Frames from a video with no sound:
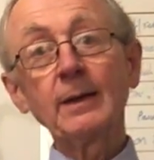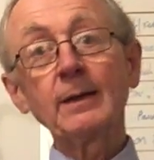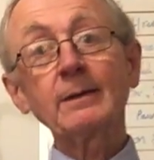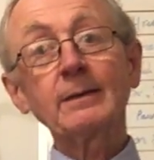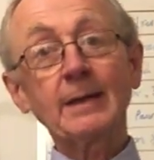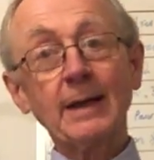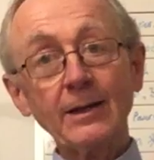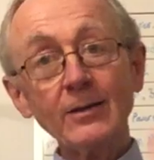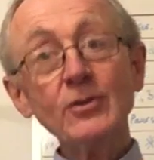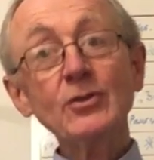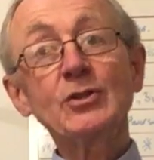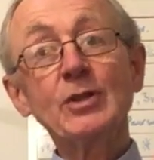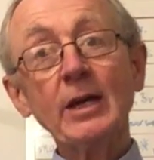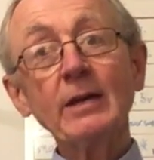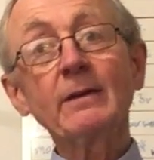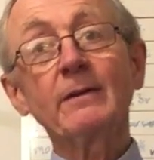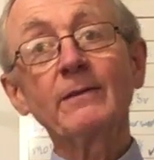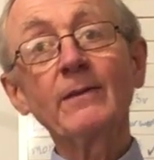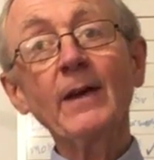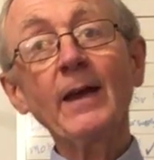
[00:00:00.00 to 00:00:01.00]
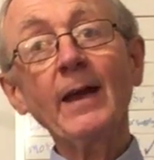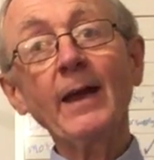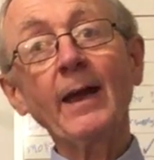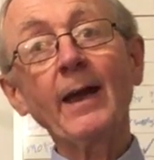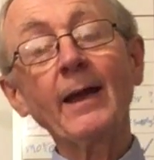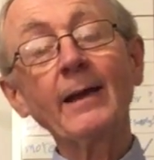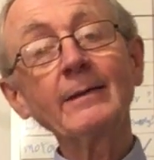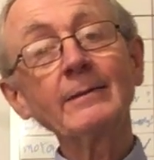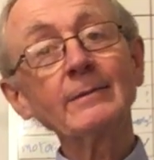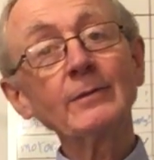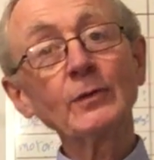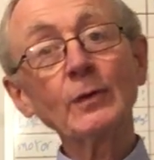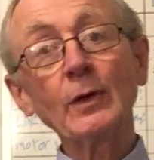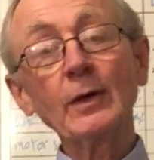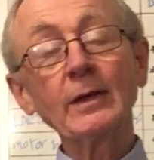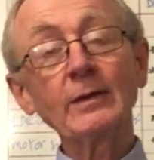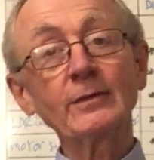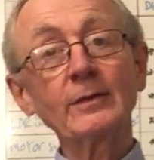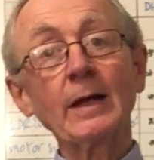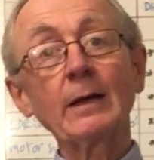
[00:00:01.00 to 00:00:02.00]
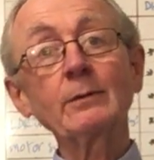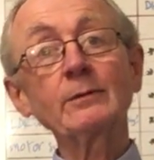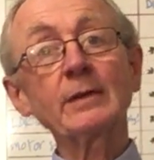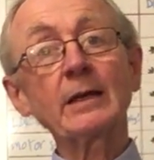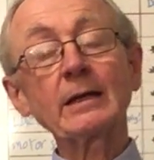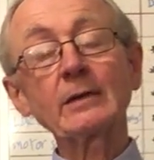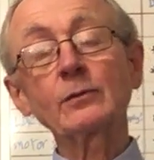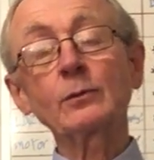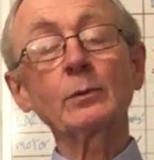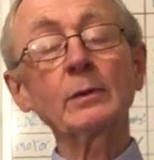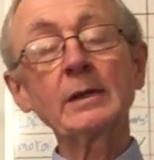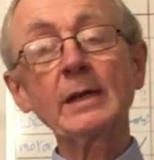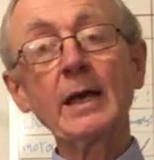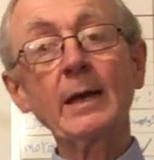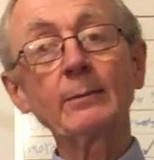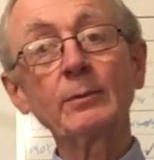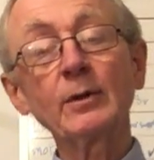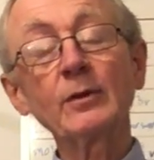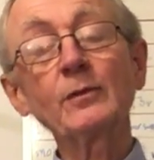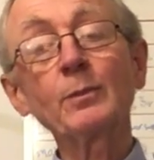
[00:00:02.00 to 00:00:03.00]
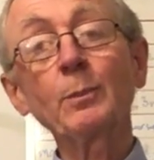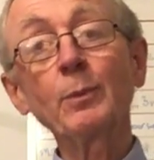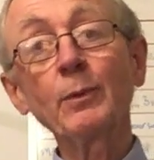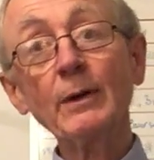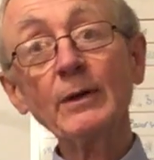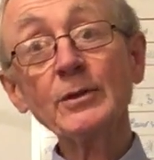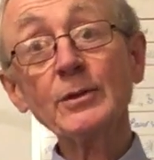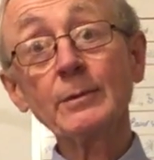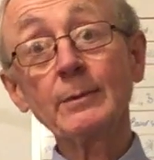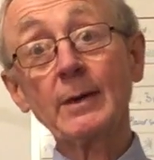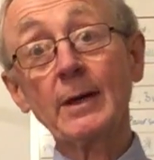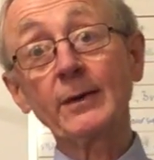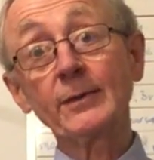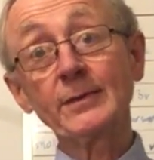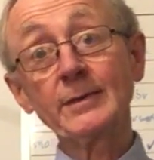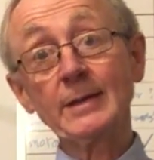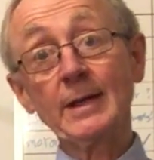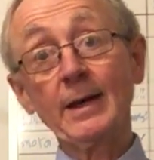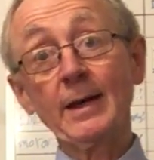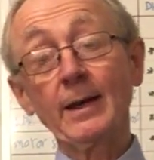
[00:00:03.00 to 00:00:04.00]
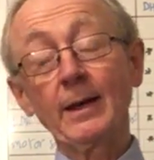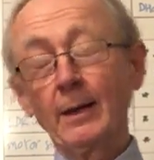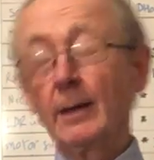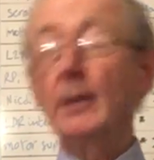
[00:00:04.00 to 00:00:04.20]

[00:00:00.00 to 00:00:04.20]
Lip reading: that jet of air, it sounds like it's only air, but it's pressurised air,